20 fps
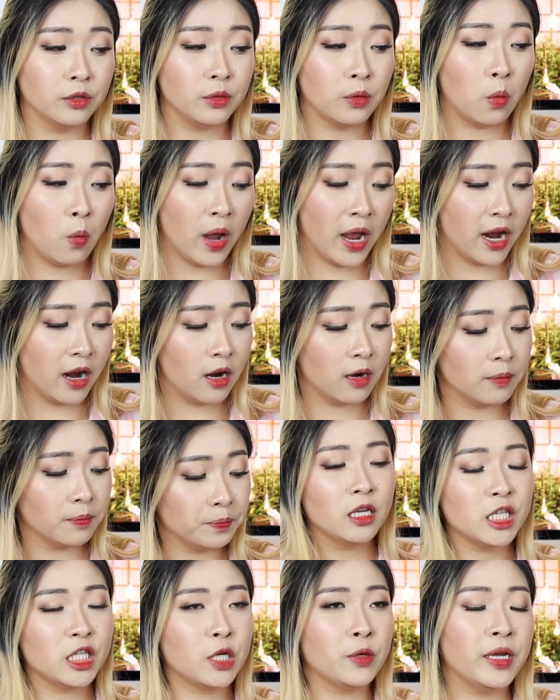to wear.
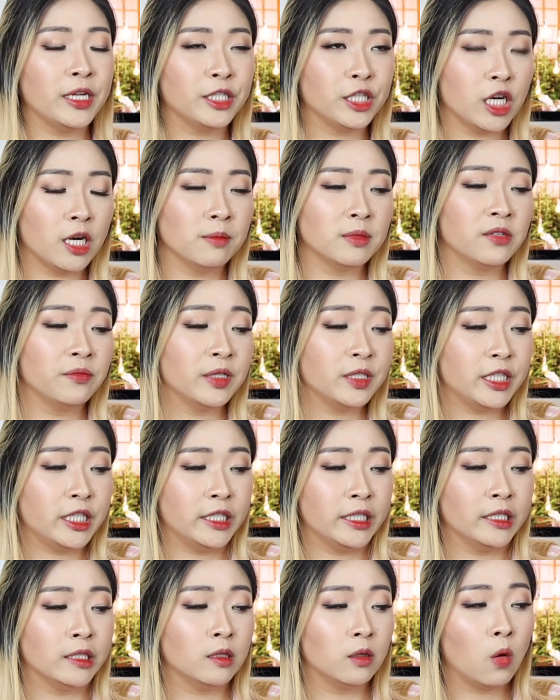So in terms of
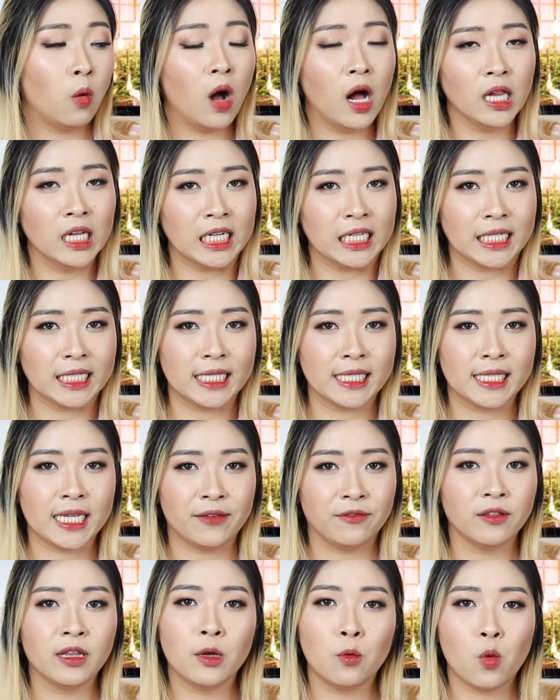material quality, this is
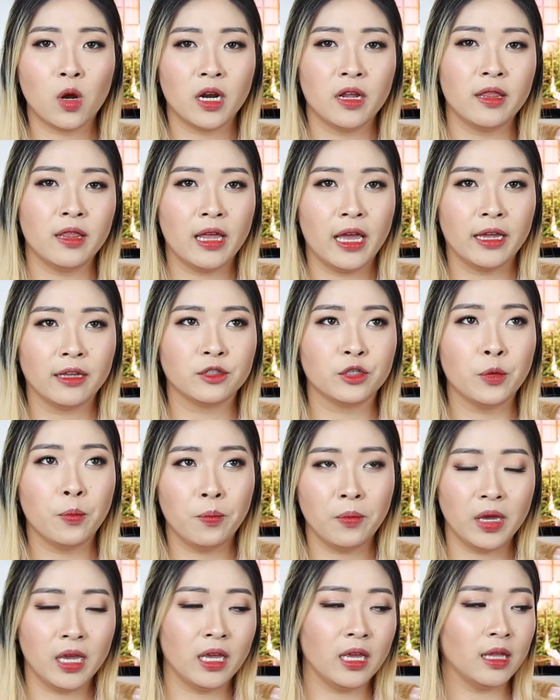definitely one of, like, to
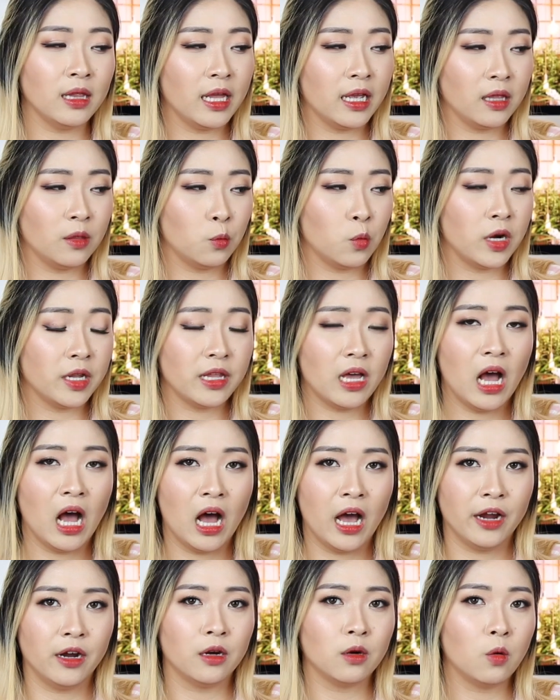me, like one of the
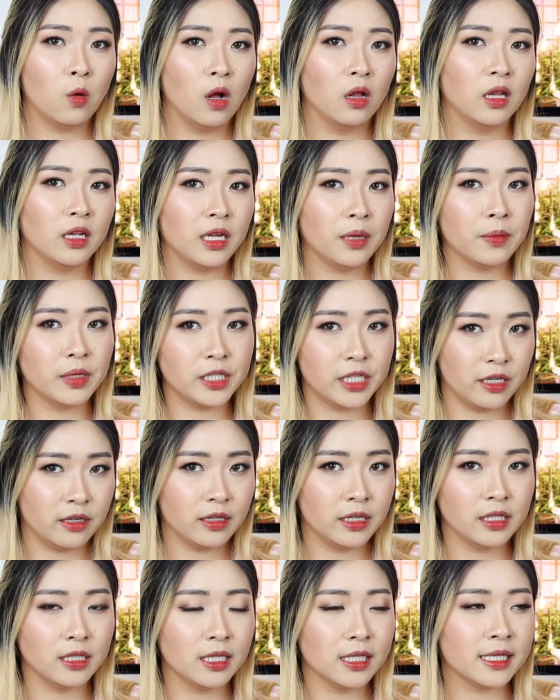higher quality
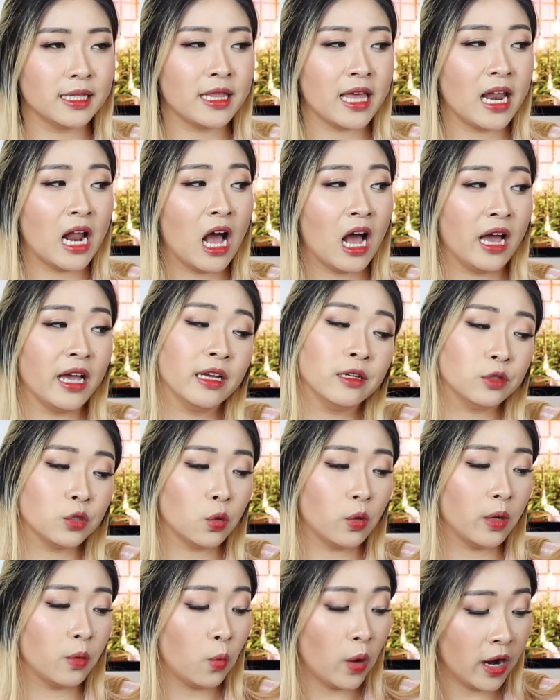materials that I
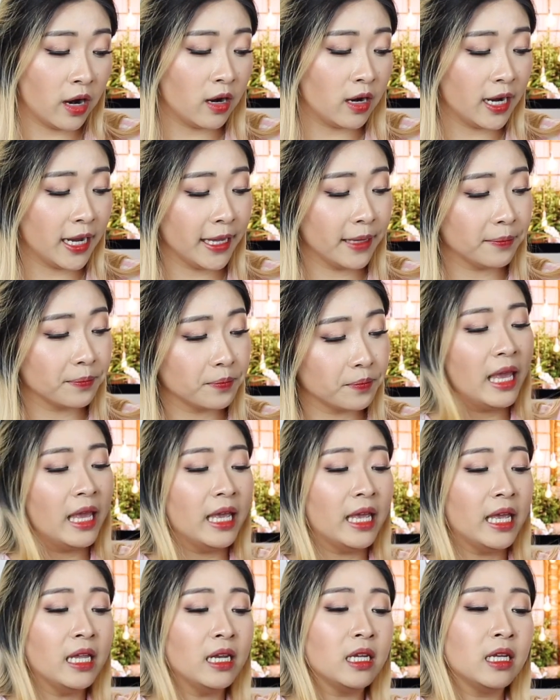enjoy wearing.
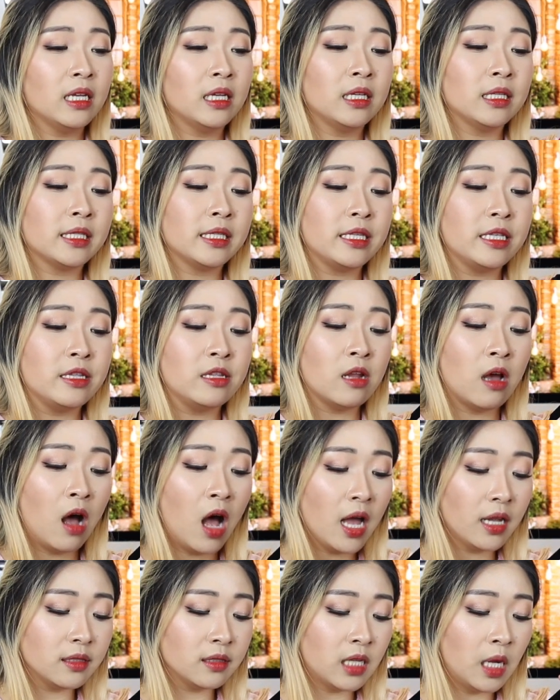It is
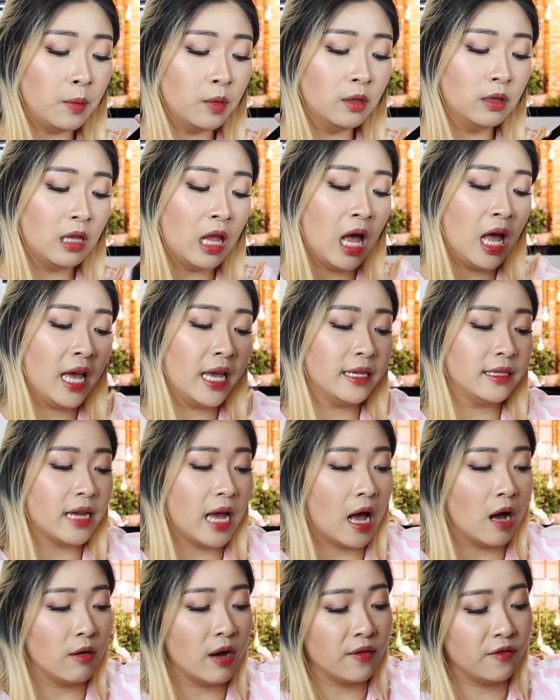not double lined,
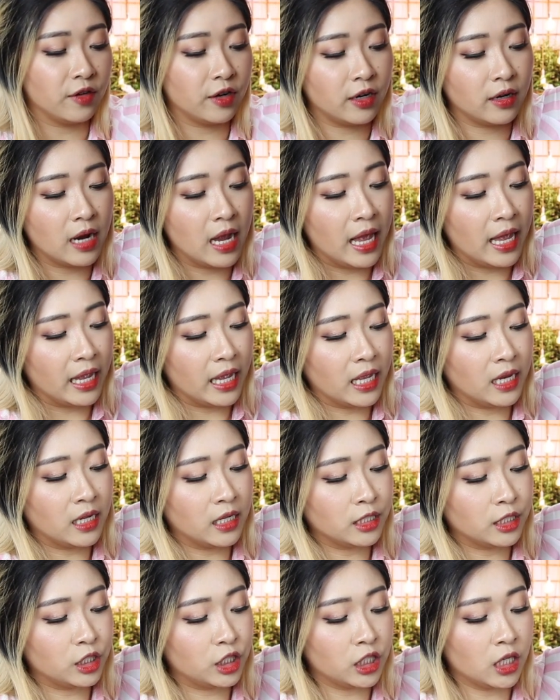however. It
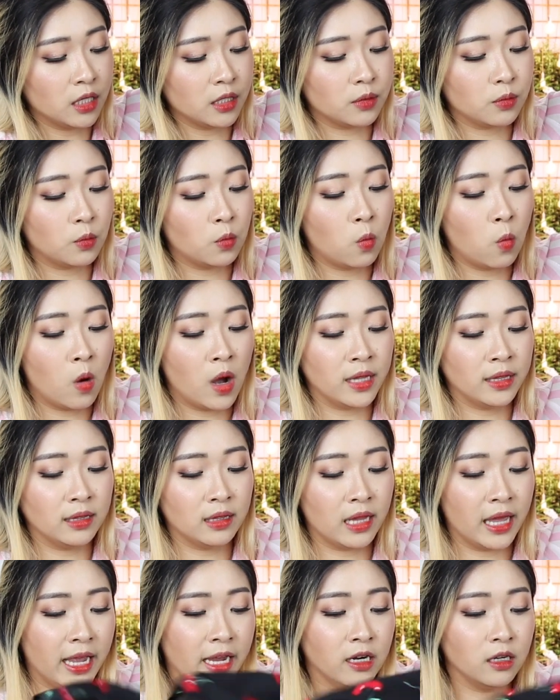is just one
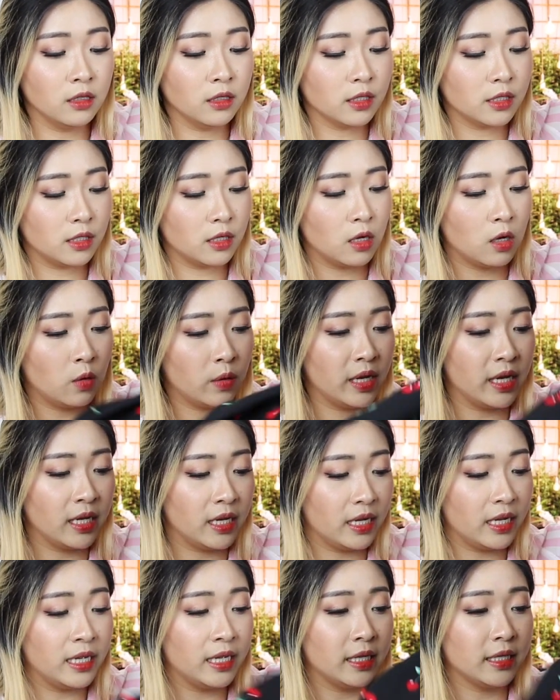layer, so it
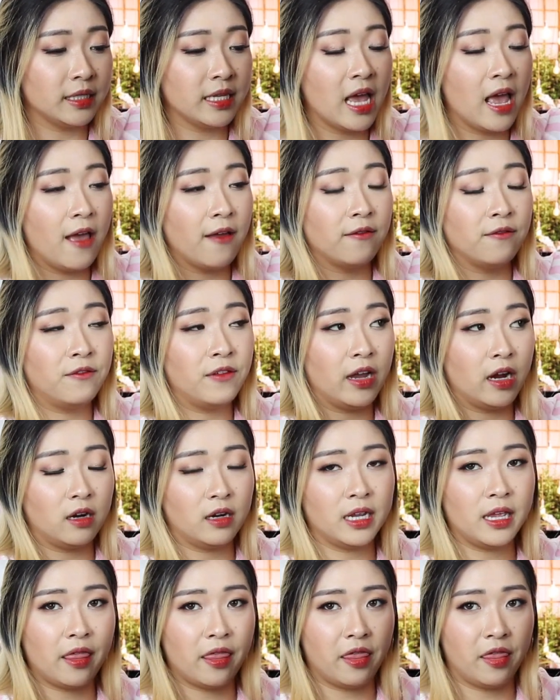is
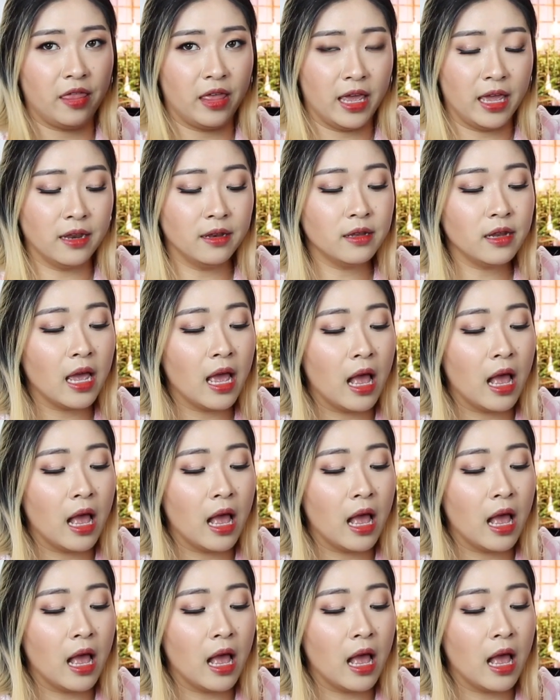very thin,